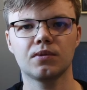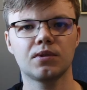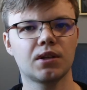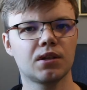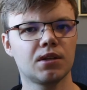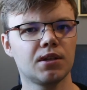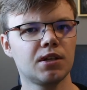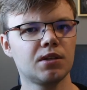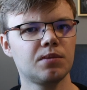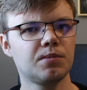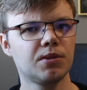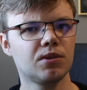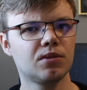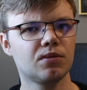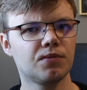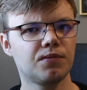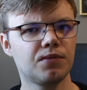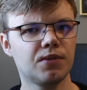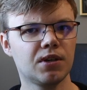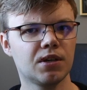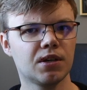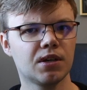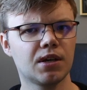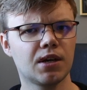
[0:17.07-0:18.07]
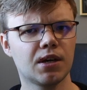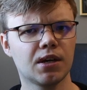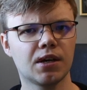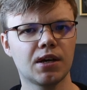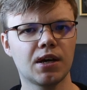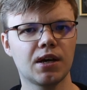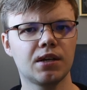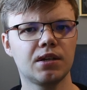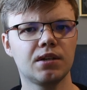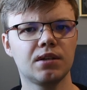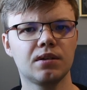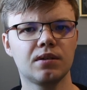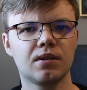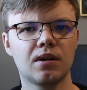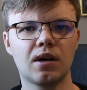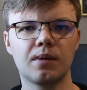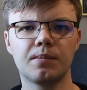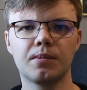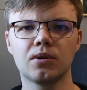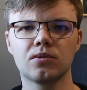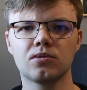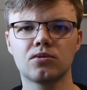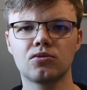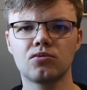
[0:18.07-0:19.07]
led me to think again
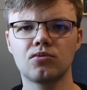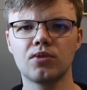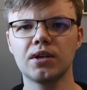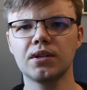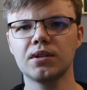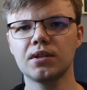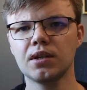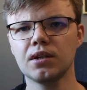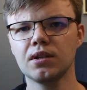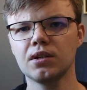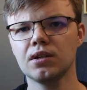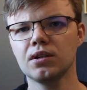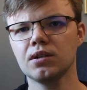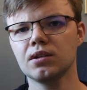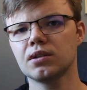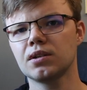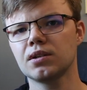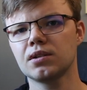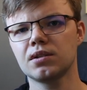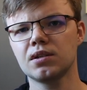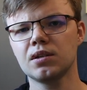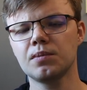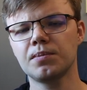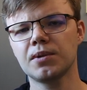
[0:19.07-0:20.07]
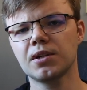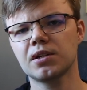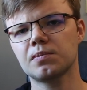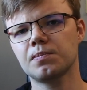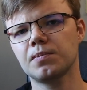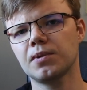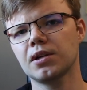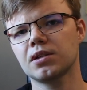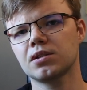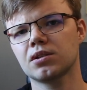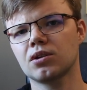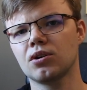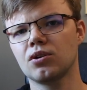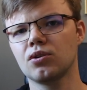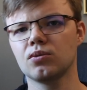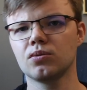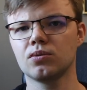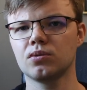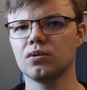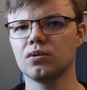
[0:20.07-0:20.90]
about strengthening the C++ code.